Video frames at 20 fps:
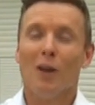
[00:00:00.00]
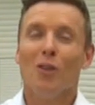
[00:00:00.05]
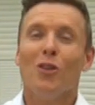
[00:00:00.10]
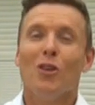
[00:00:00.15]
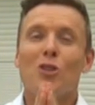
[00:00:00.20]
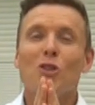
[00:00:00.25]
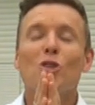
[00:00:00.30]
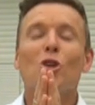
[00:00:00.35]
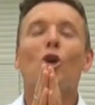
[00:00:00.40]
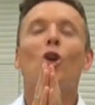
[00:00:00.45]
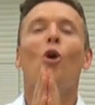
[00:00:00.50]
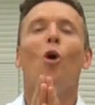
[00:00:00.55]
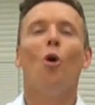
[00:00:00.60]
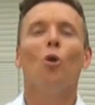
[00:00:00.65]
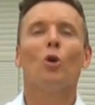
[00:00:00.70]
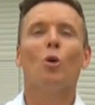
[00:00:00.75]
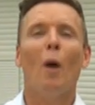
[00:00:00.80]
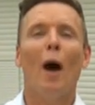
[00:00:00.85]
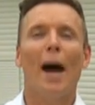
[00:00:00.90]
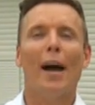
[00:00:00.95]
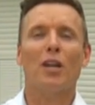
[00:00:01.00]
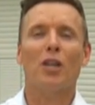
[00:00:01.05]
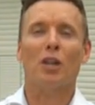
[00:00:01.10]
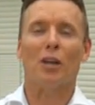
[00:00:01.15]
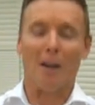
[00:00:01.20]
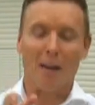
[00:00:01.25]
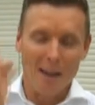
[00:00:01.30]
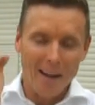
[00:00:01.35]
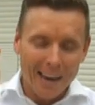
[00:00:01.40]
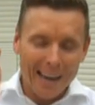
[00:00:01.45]
This is your call to
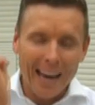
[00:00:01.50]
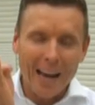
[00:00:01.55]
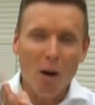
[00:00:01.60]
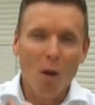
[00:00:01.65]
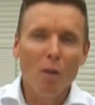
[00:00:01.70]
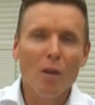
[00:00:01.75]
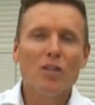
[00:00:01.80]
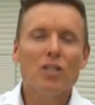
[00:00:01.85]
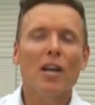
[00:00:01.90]
action. Get on the